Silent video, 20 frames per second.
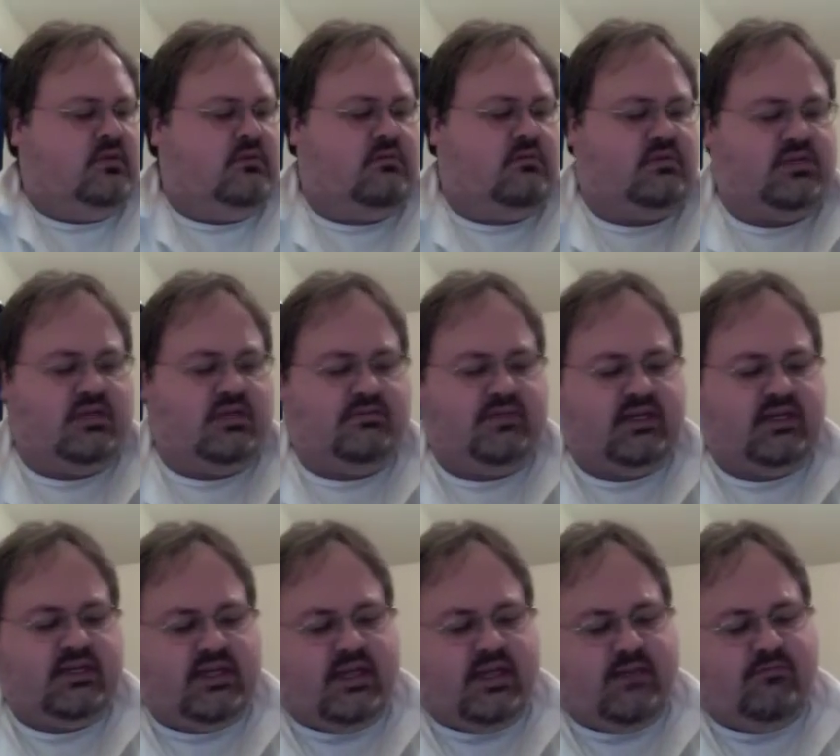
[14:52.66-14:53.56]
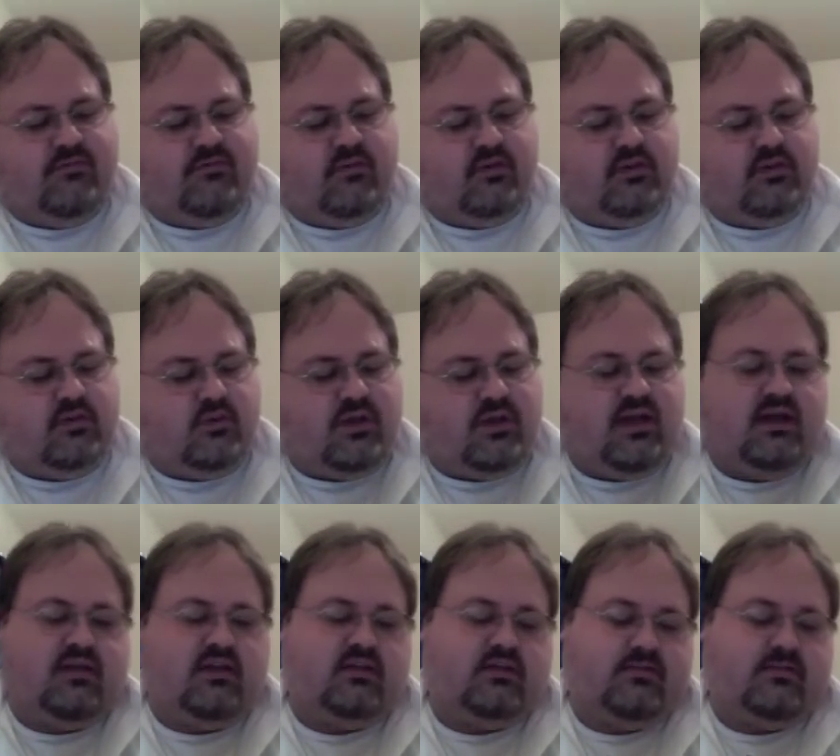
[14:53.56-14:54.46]
Was a big name for a little
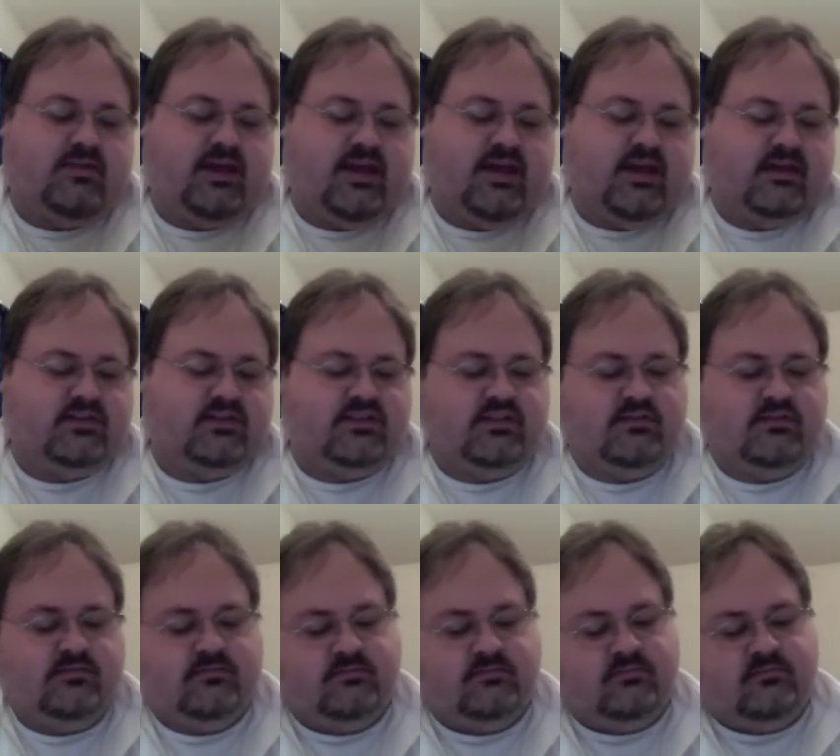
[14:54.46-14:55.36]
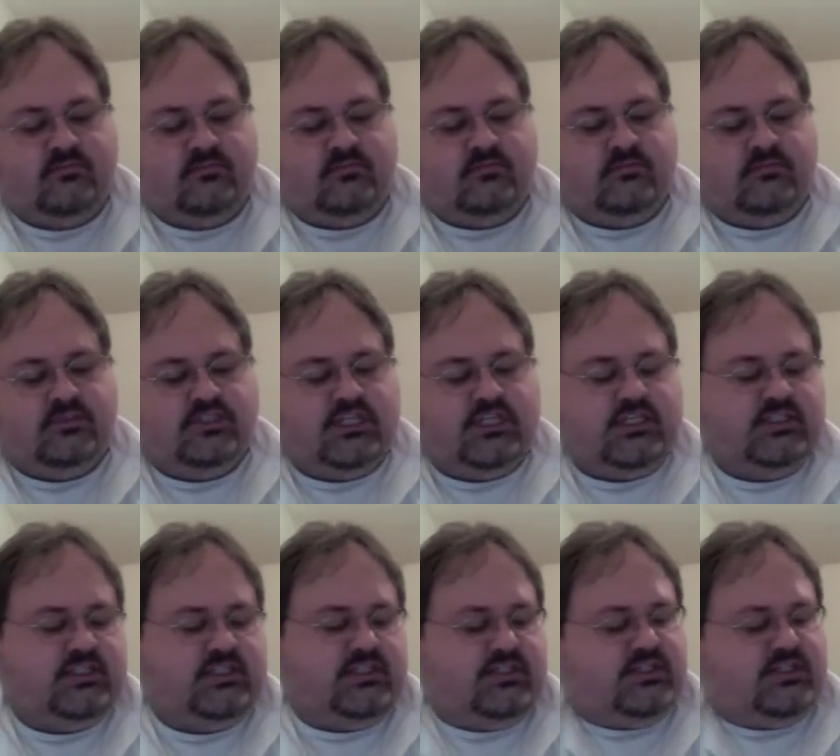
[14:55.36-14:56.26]
while in the past. J
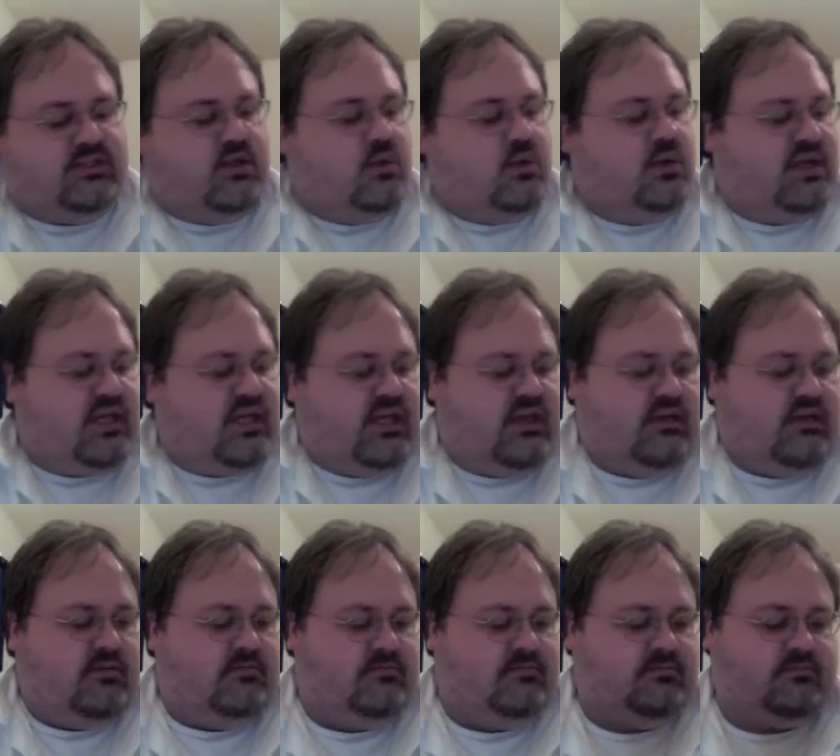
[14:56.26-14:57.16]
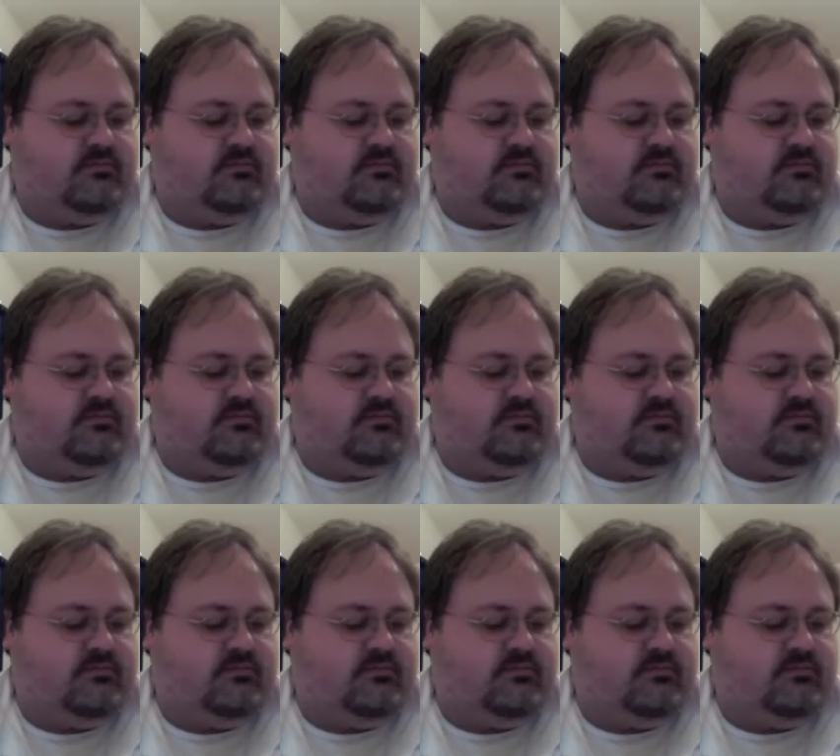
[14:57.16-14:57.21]
T Snow again.